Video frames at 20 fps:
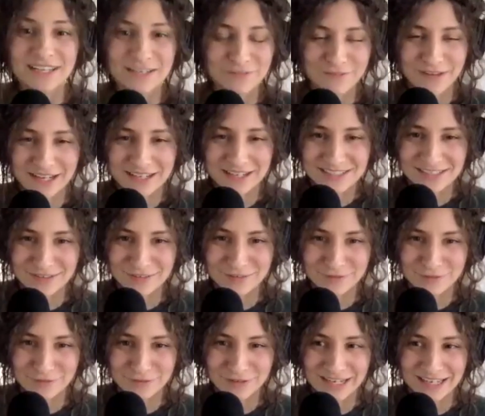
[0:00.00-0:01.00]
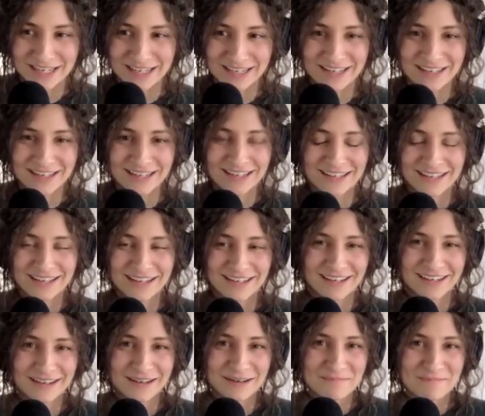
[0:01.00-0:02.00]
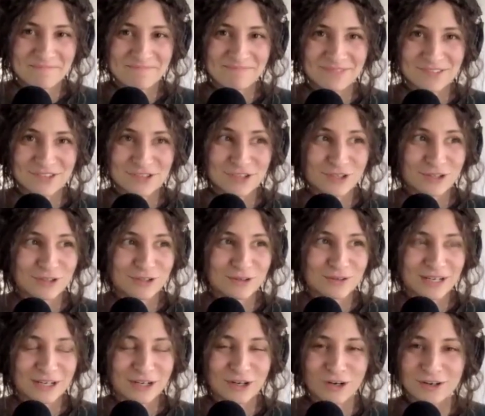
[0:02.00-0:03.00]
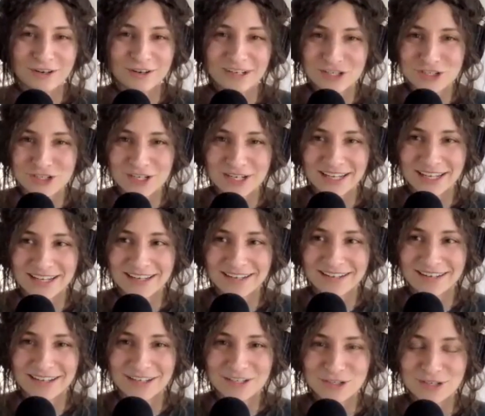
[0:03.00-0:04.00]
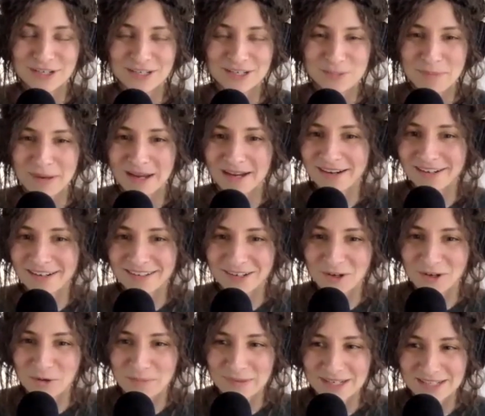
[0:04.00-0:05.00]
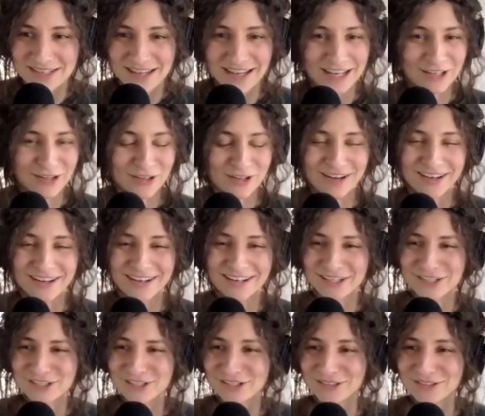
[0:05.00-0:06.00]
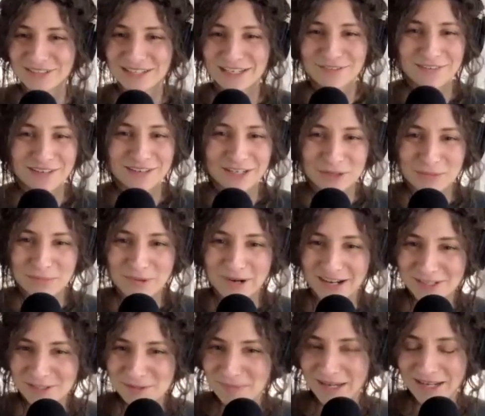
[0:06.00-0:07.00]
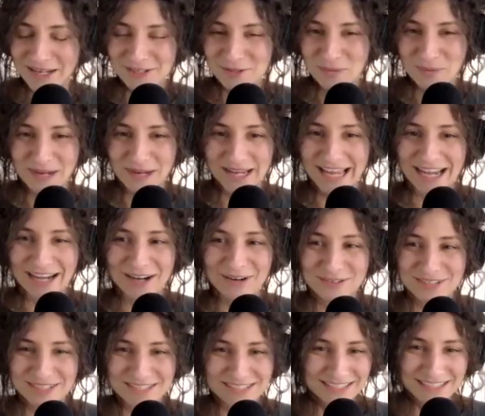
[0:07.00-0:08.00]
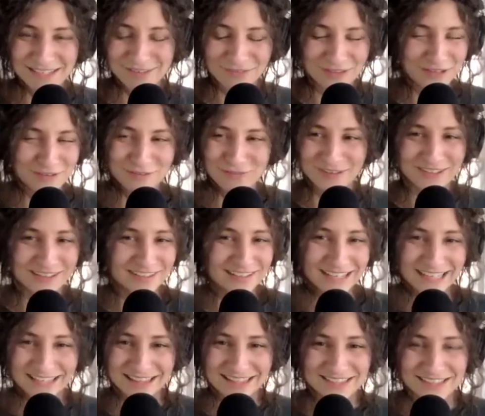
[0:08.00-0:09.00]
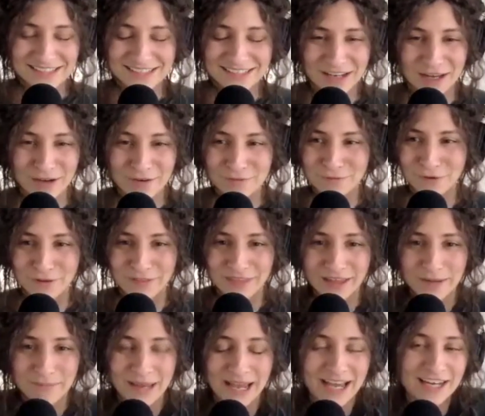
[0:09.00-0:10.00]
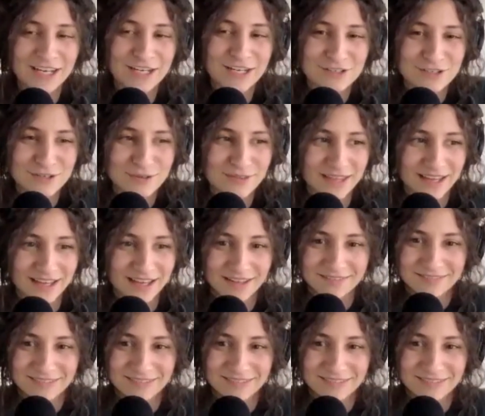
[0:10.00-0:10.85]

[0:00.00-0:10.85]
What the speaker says: effective, right? To encouraging a transparent and open dialogue, to giving your prospect a way out if they feel like this is not for them. How do you do that?